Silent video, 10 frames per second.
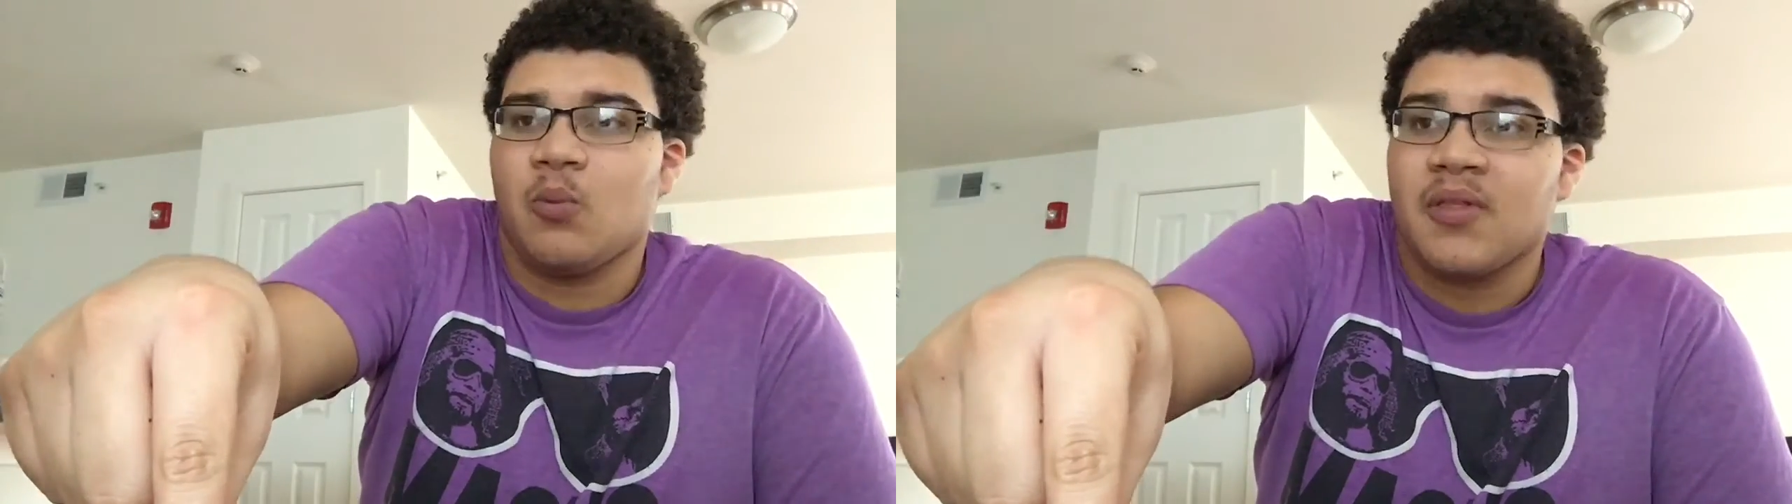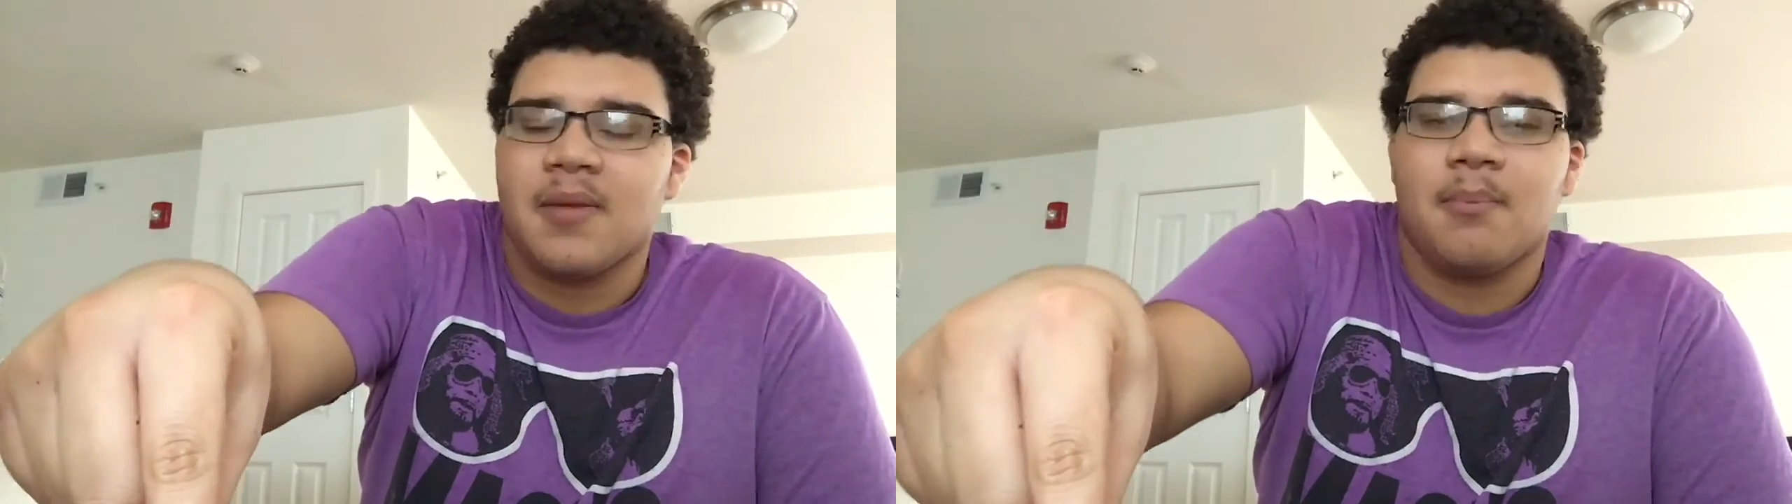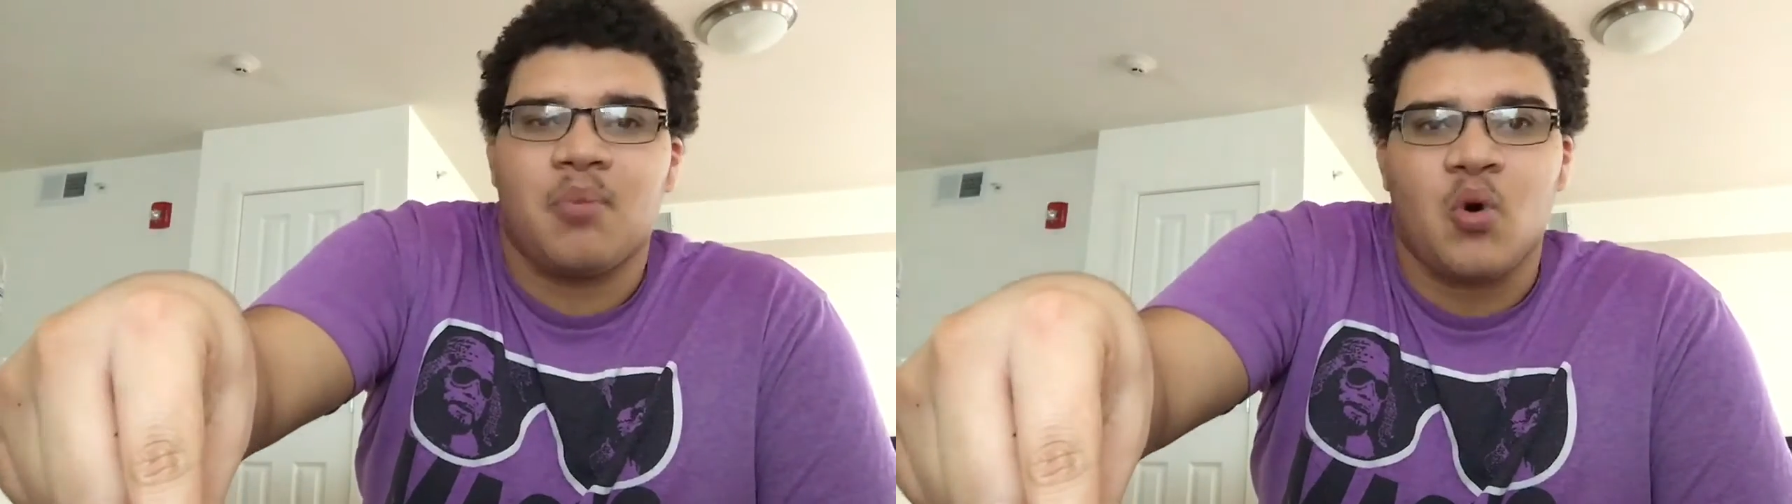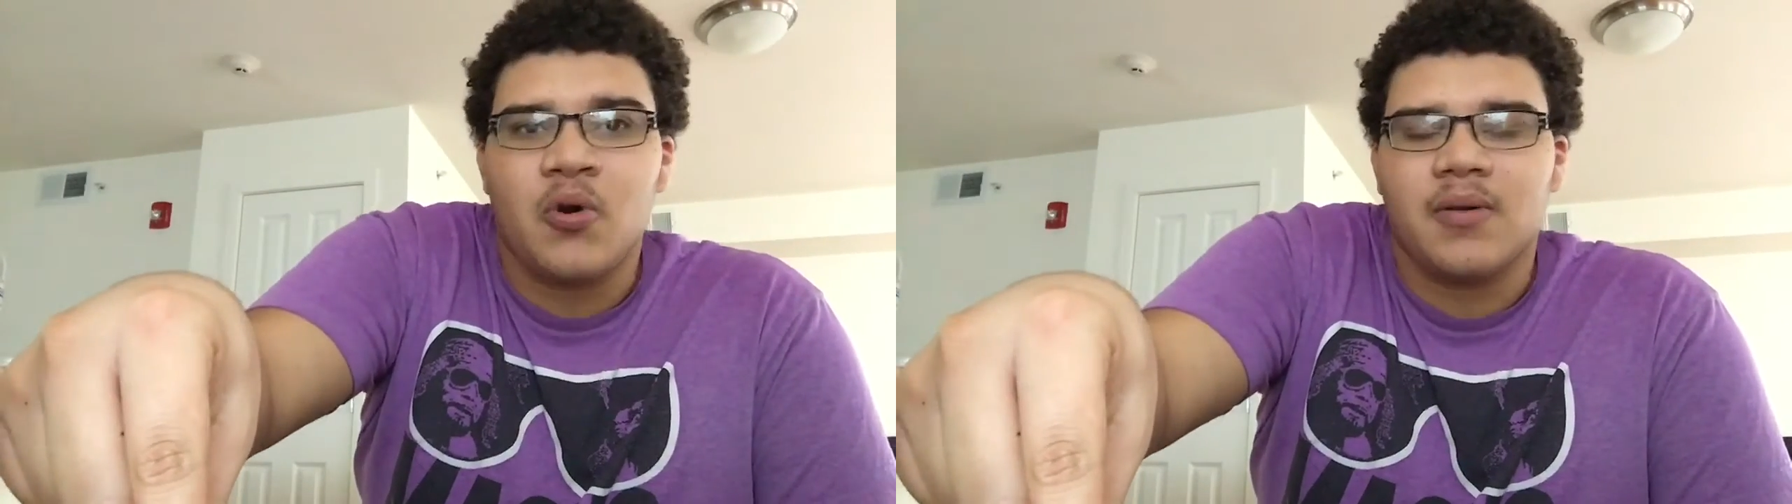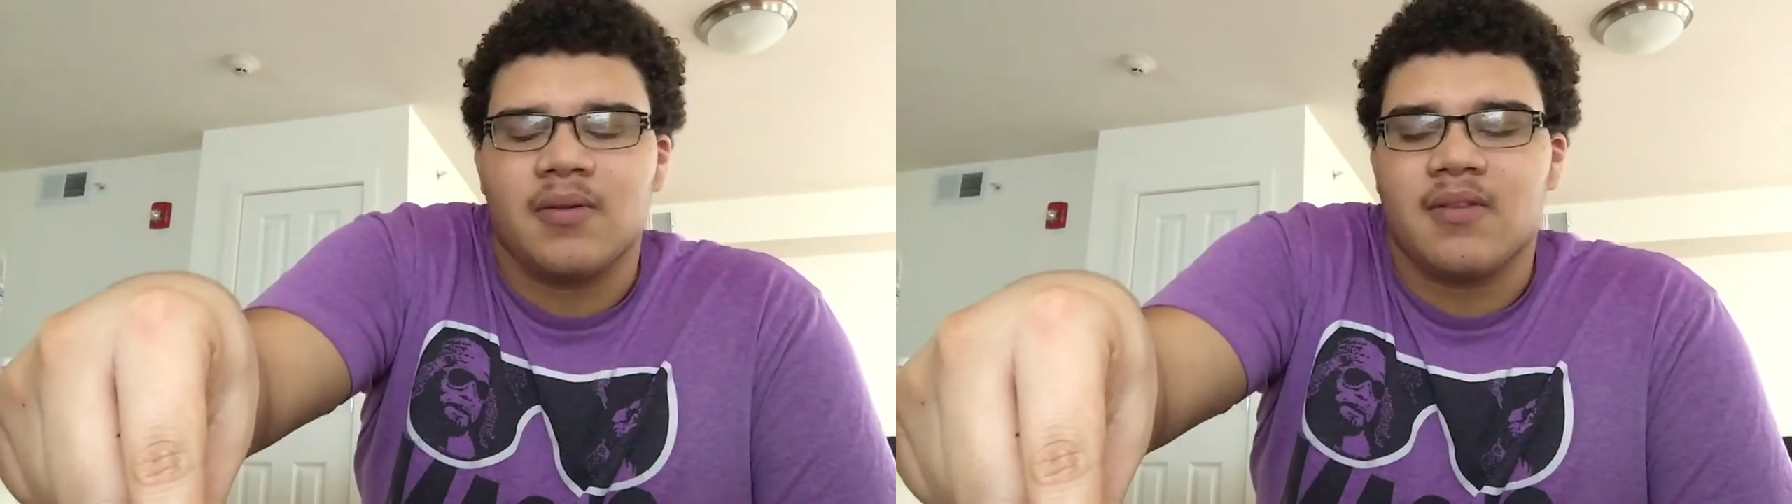with
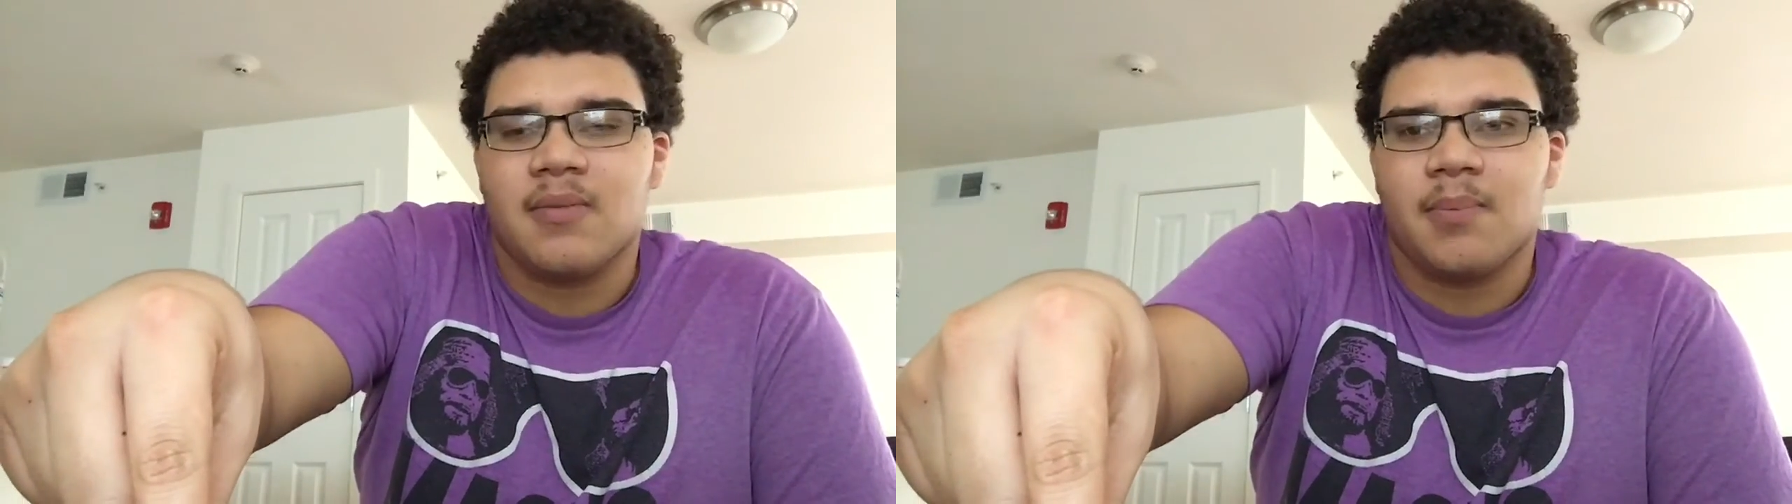importance,